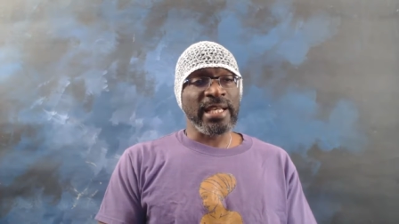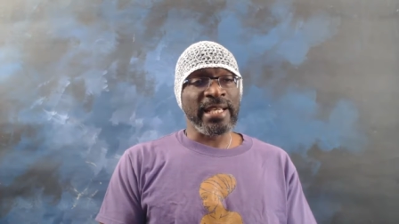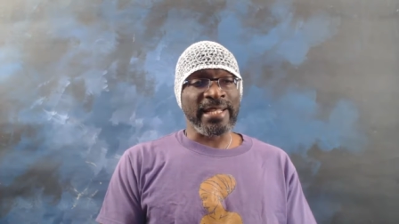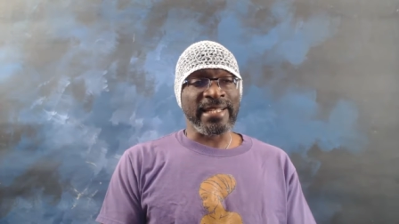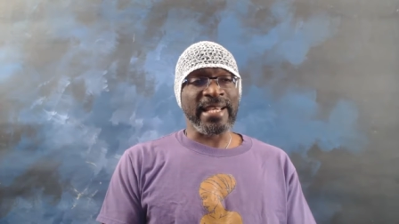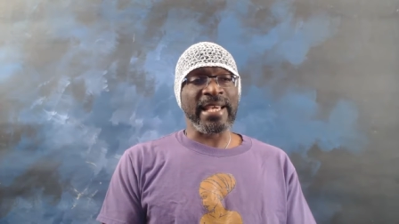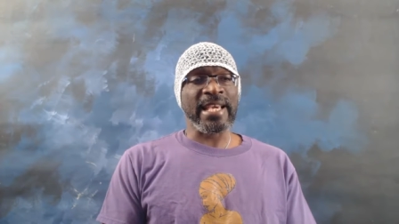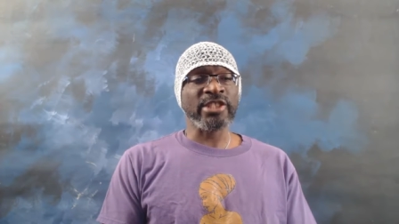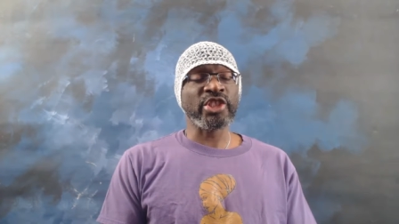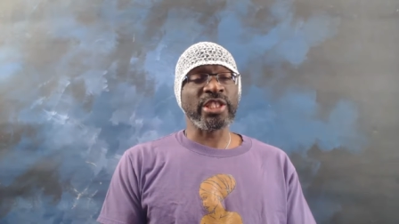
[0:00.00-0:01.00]
in
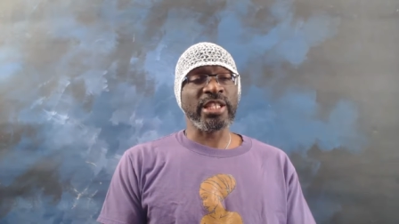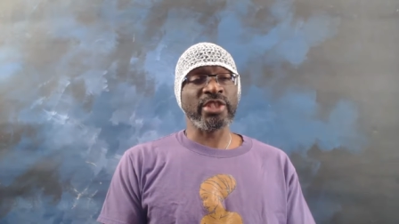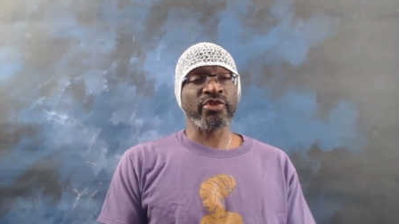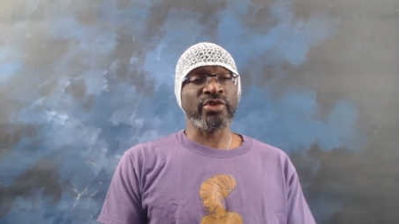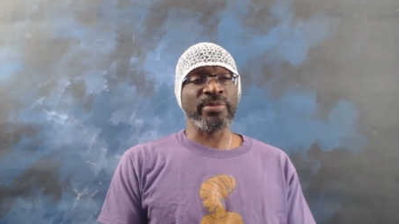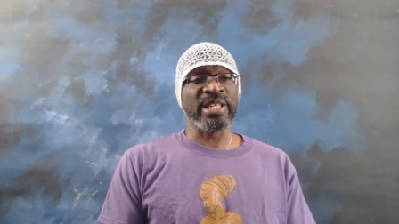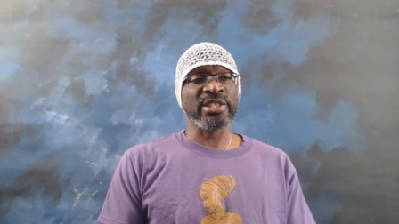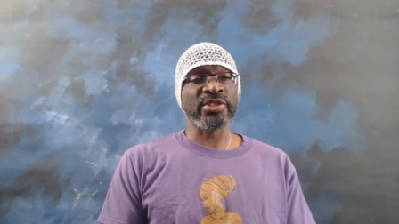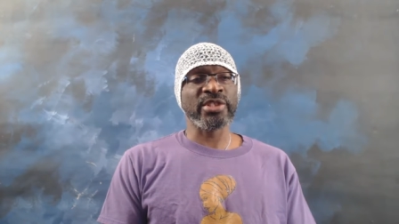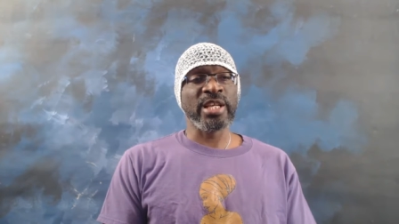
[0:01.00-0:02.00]
ancient history,
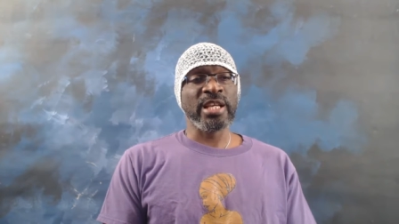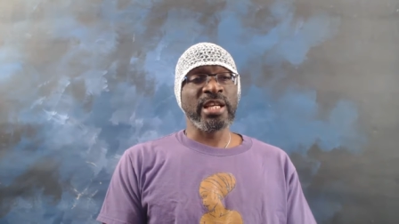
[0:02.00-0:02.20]
because